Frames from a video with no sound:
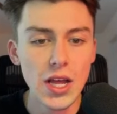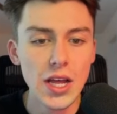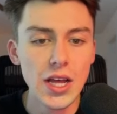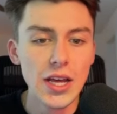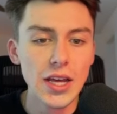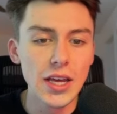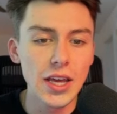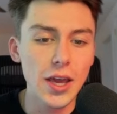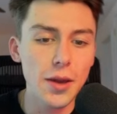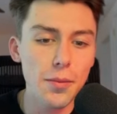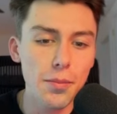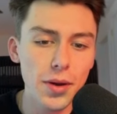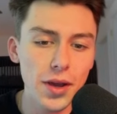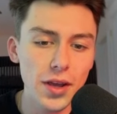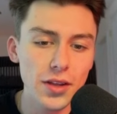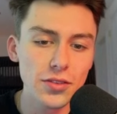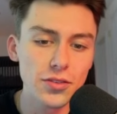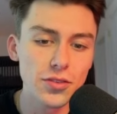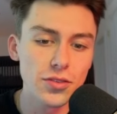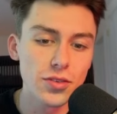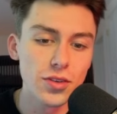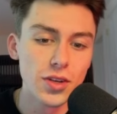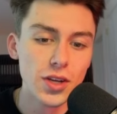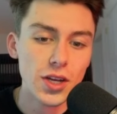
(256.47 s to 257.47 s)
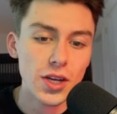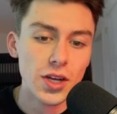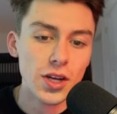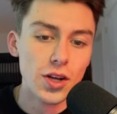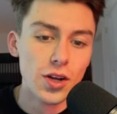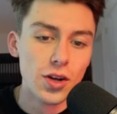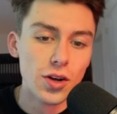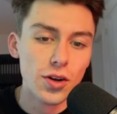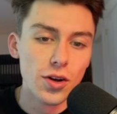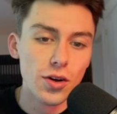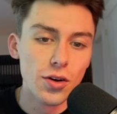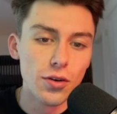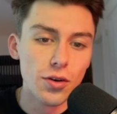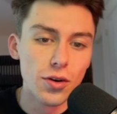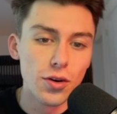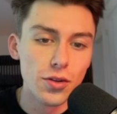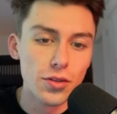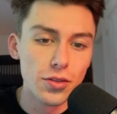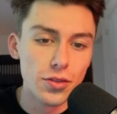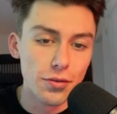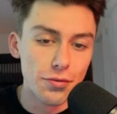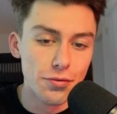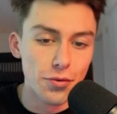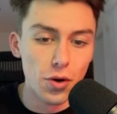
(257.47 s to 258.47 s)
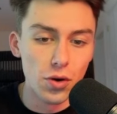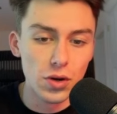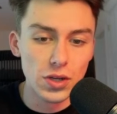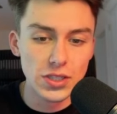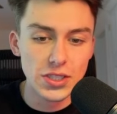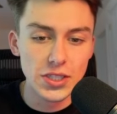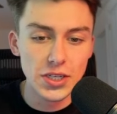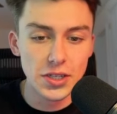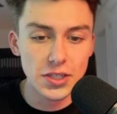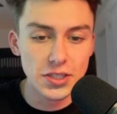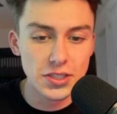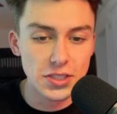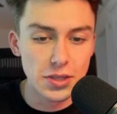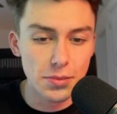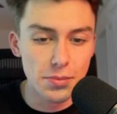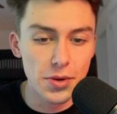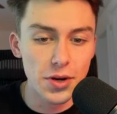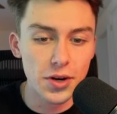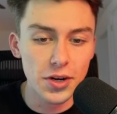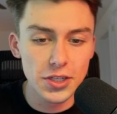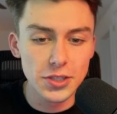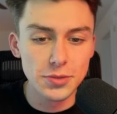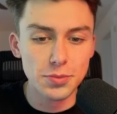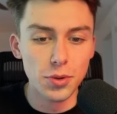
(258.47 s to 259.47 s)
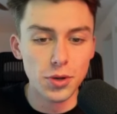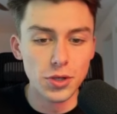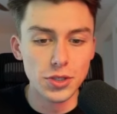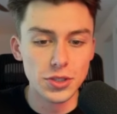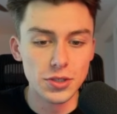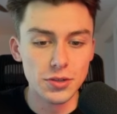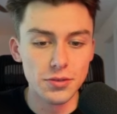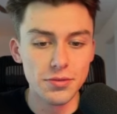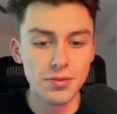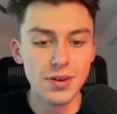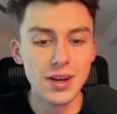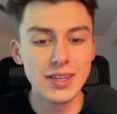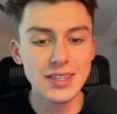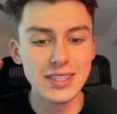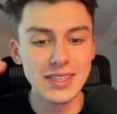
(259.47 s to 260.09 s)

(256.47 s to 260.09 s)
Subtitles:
campaigns, the focus here is the mirror exposure effect to